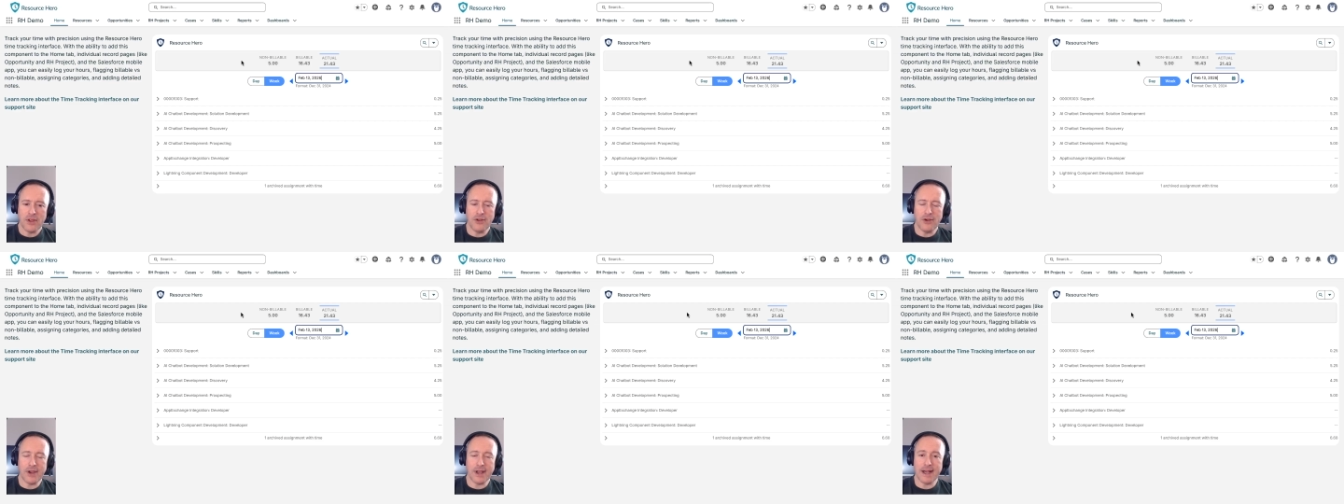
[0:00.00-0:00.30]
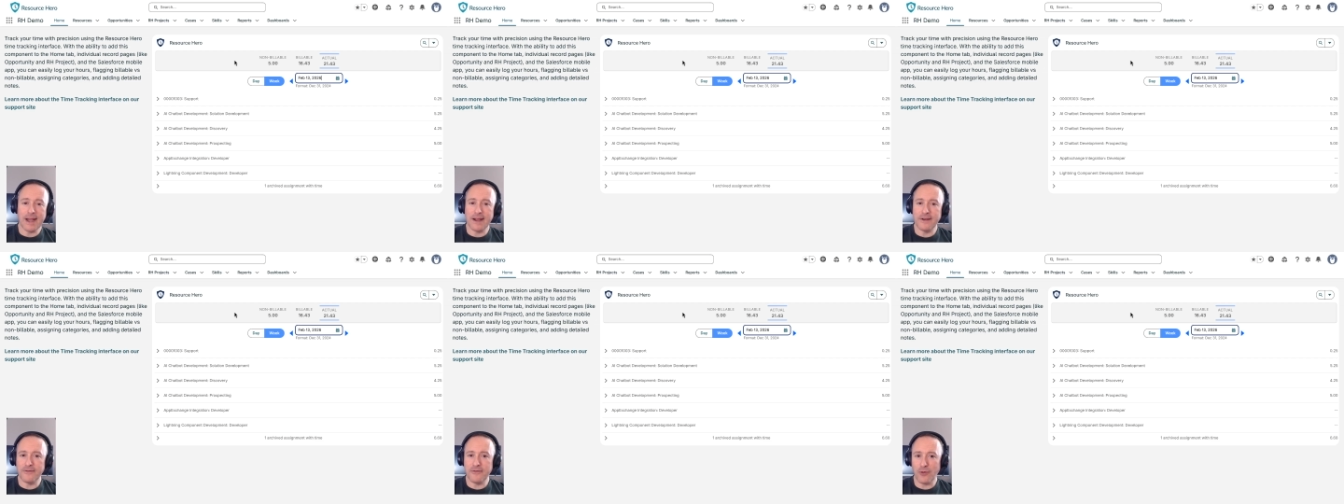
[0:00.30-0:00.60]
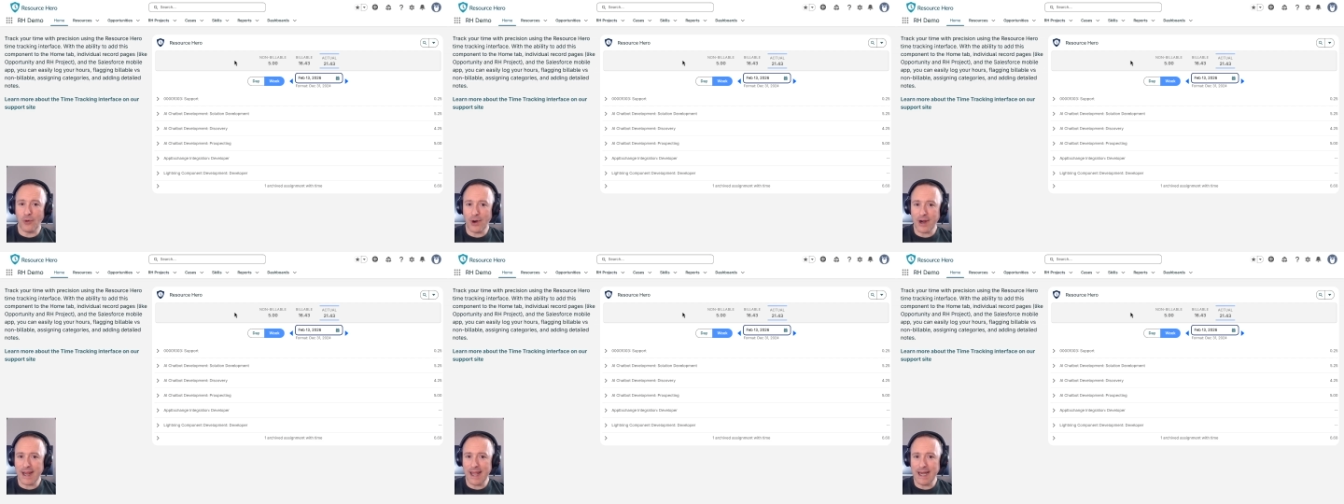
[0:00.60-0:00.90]
You could add
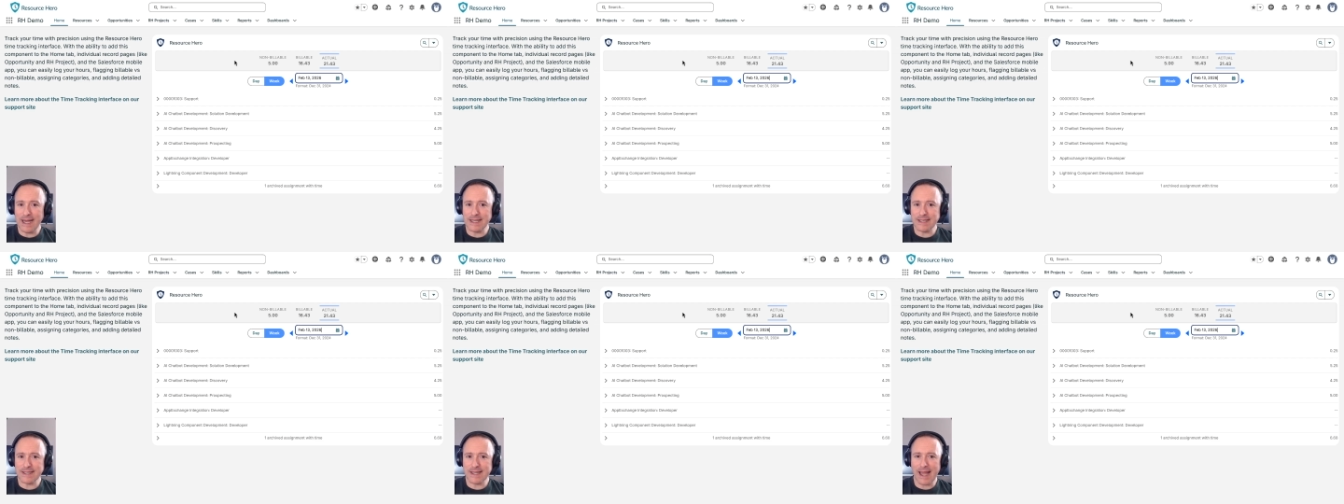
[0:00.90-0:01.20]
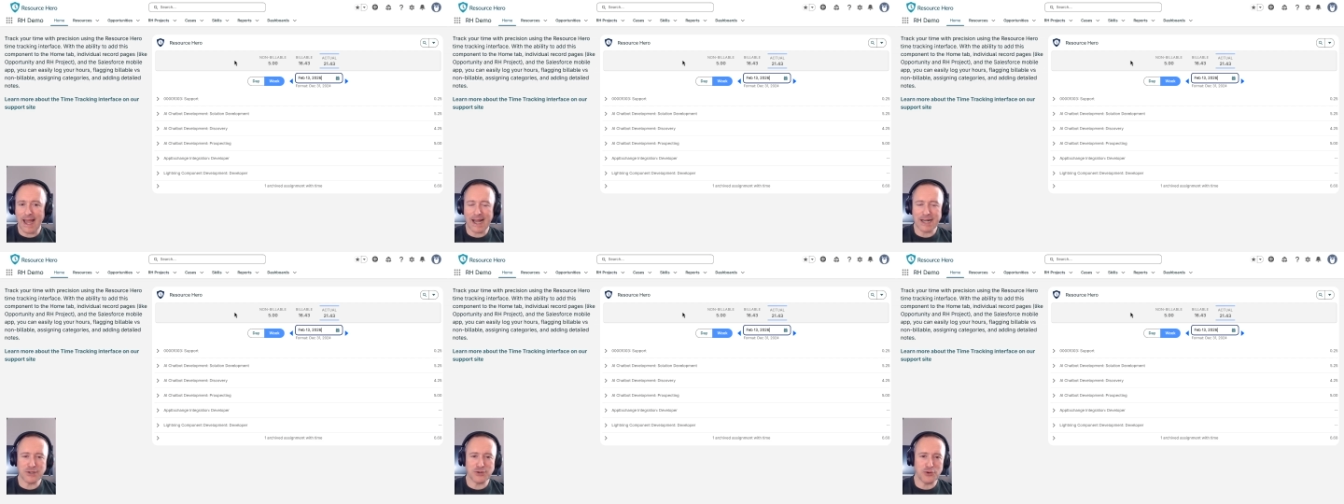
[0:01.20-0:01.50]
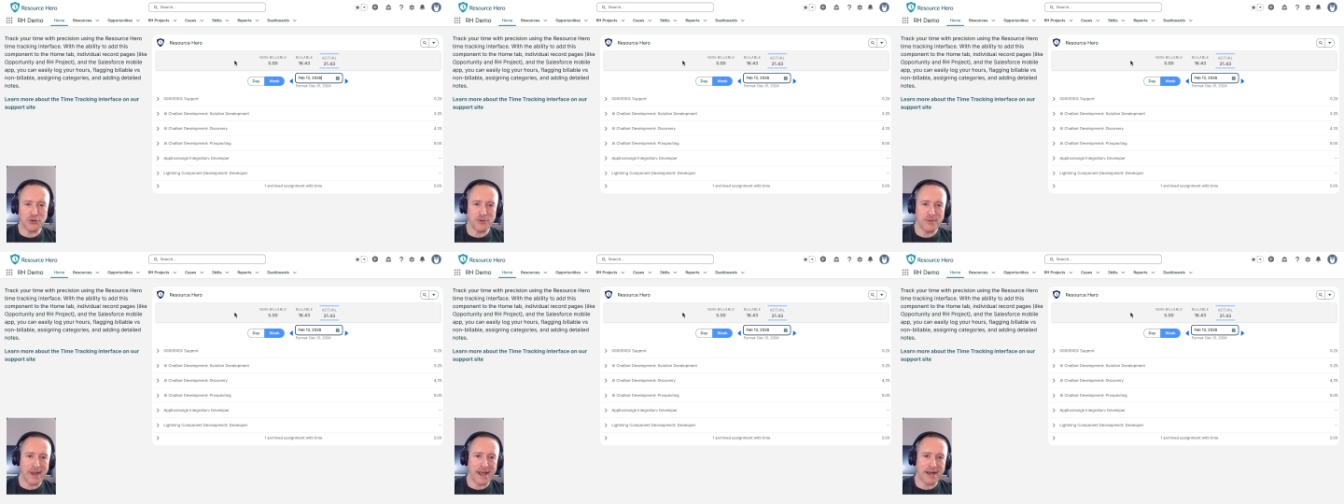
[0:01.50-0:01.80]
forecast,
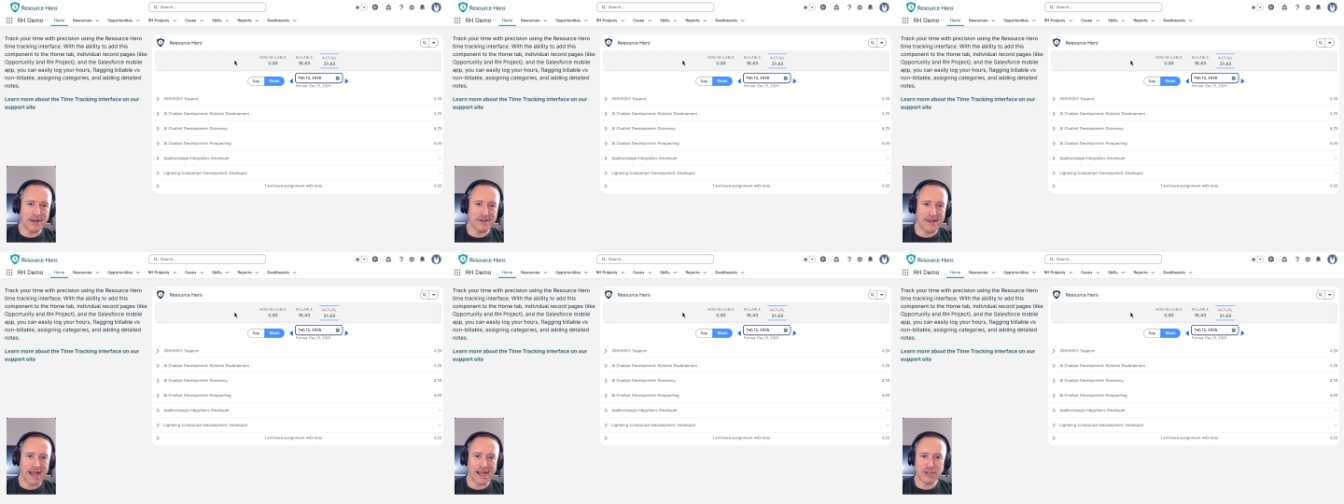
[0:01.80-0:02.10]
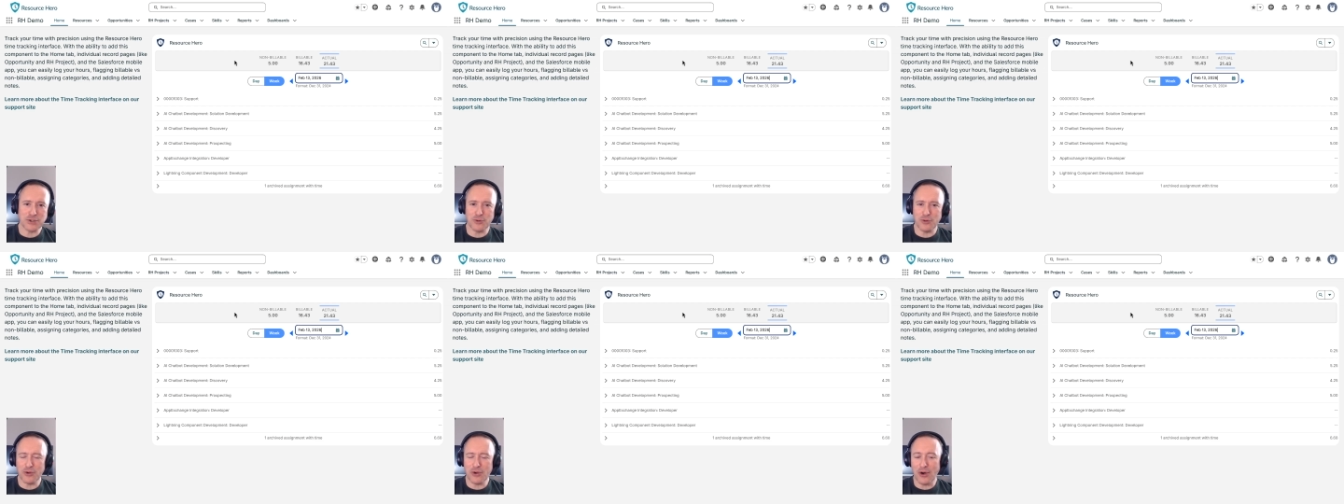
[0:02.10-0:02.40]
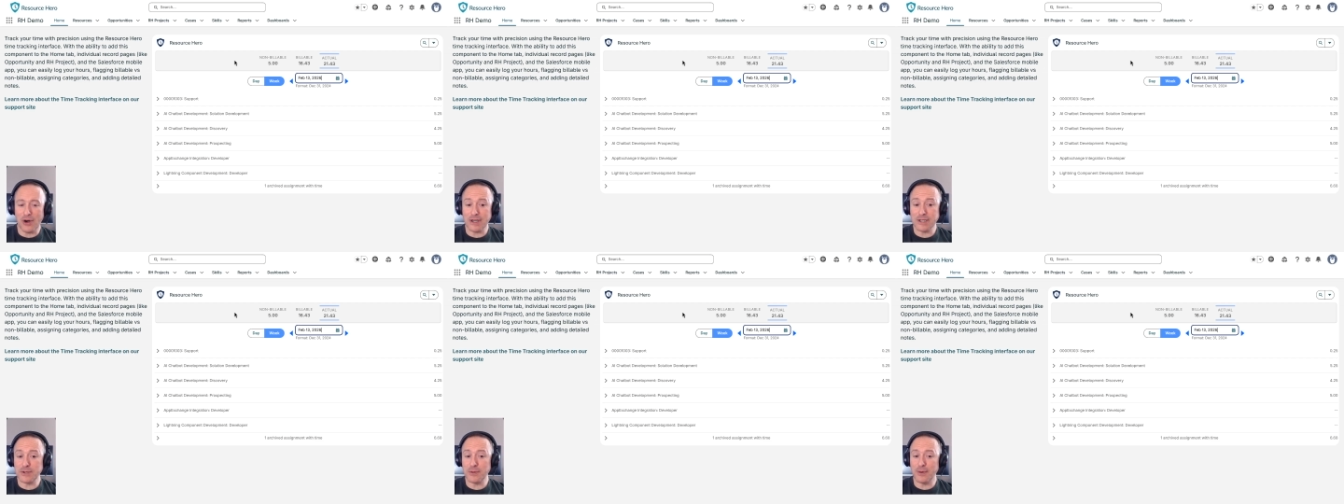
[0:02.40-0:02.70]
actual amount, actual
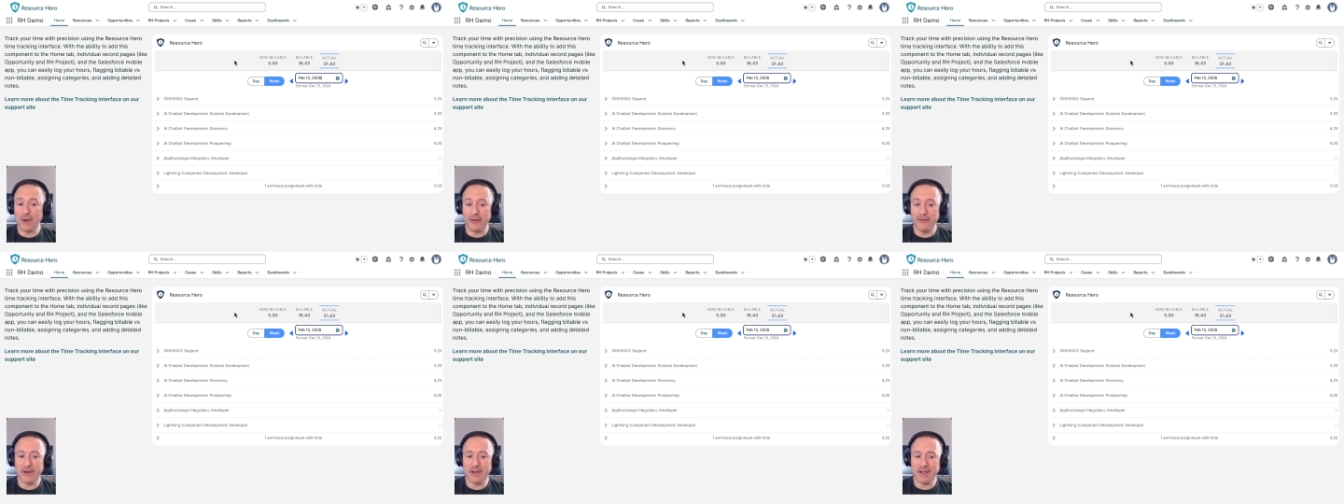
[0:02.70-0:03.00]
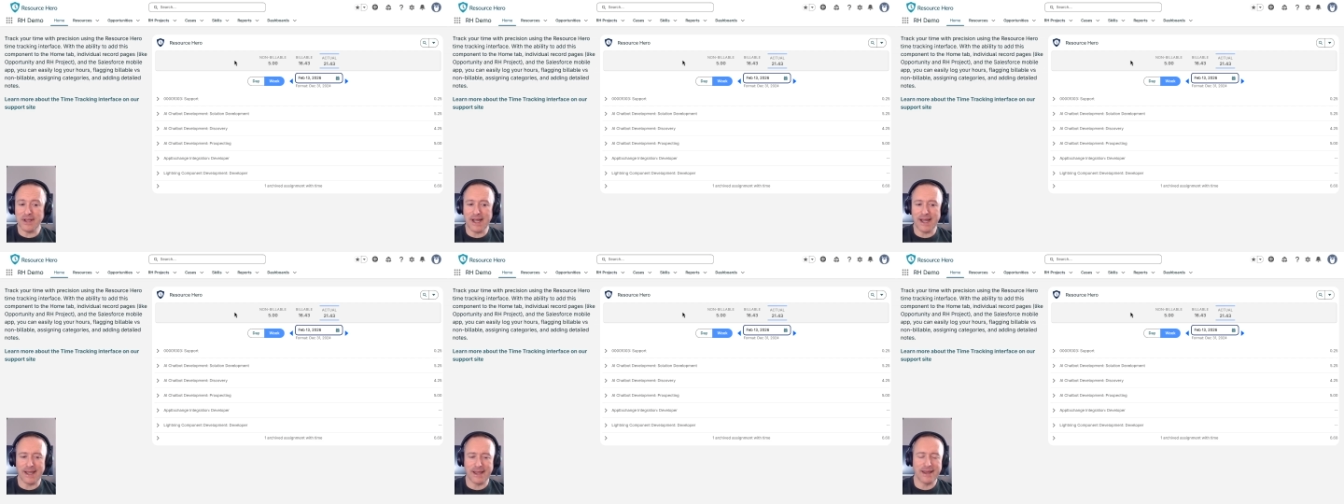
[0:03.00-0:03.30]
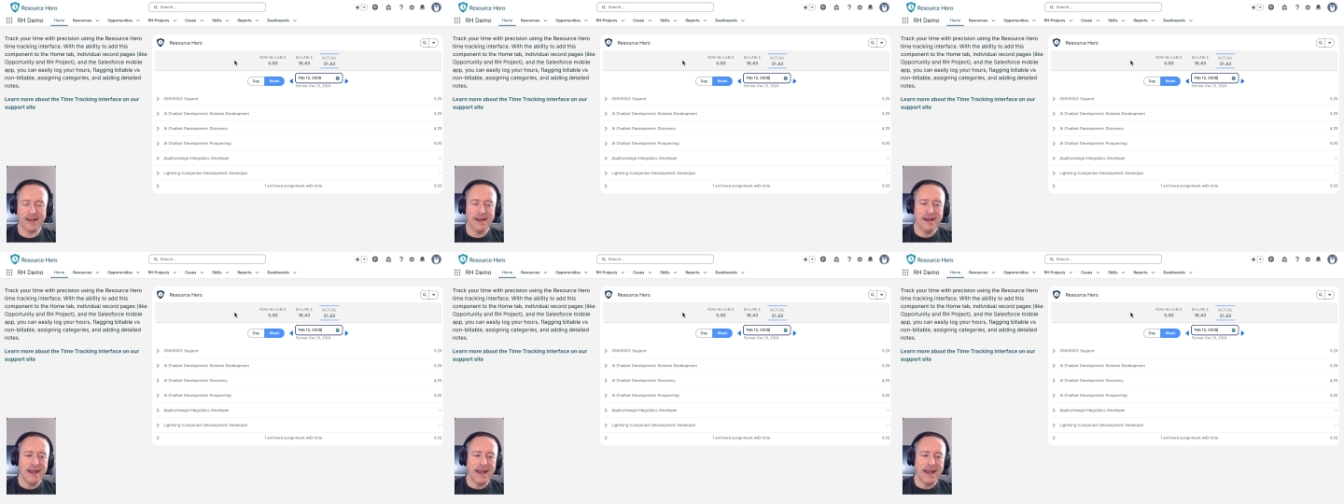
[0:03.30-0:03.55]
cost, whatever you like.